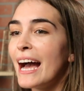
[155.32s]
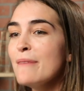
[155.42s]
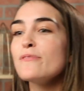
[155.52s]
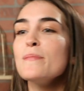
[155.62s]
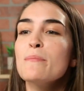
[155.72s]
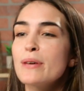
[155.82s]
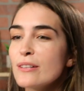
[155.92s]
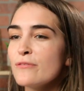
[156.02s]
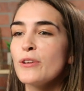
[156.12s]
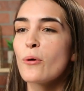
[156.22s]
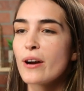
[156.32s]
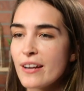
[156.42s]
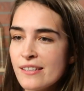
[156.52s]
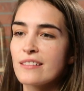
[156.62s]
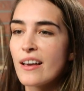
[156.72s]
I'm from the middle of nowhere
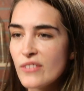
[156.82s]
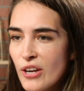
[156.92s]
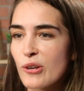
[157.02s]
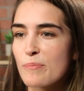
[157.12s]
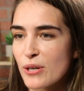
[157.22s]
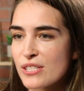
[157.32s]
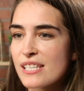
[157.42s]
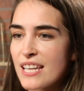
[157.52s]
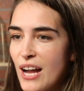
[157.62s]
in 1,100 person